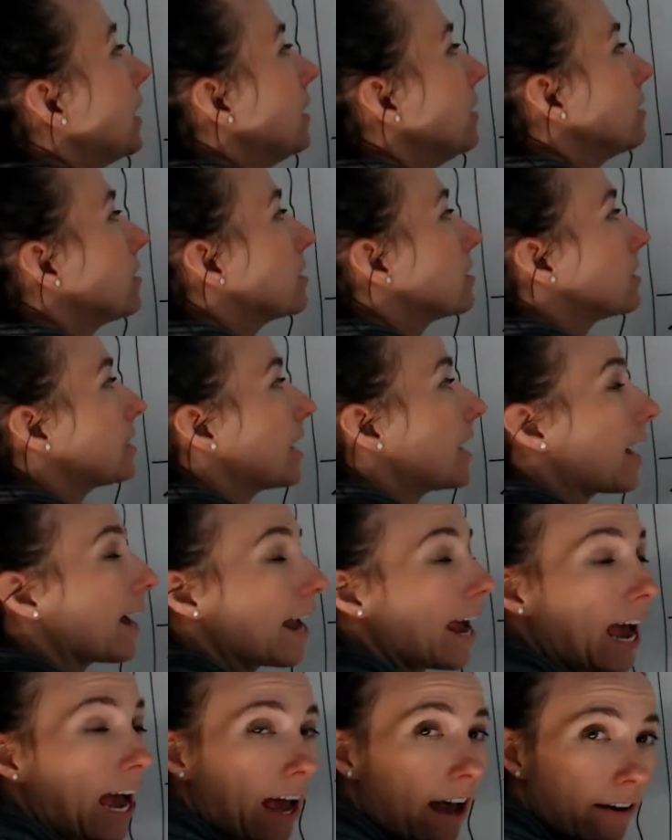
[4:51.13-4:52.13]
to say I
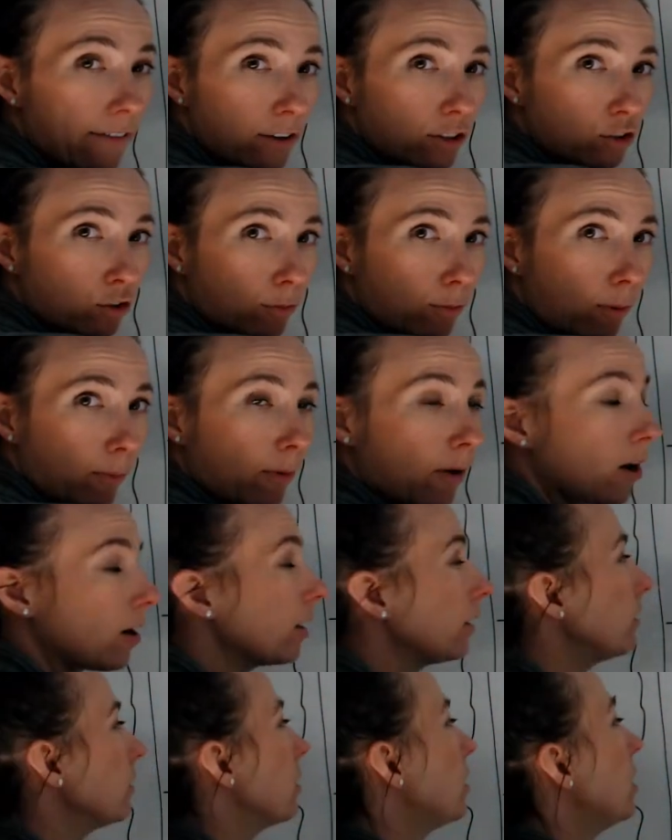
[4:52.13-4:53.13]
have a triple
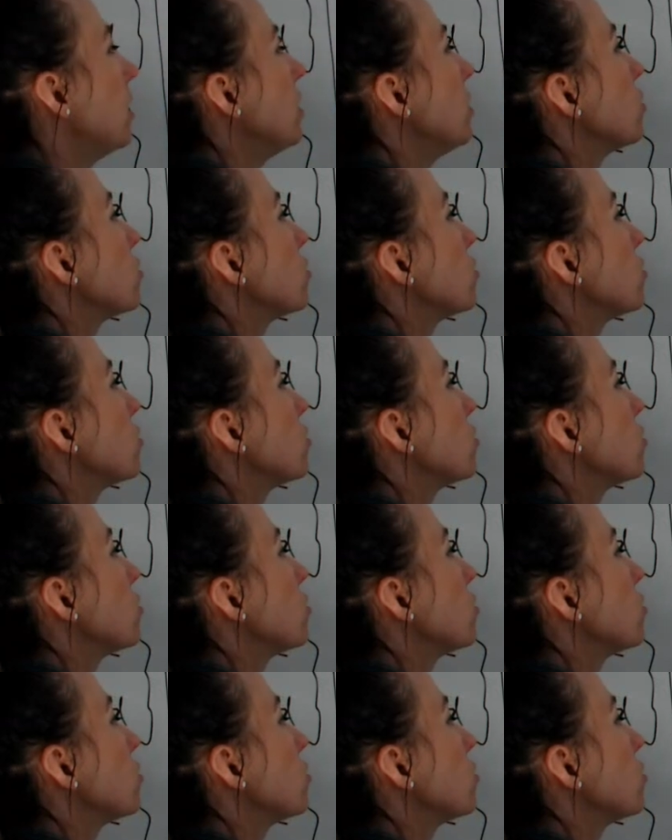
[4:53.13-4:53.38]
bond. So I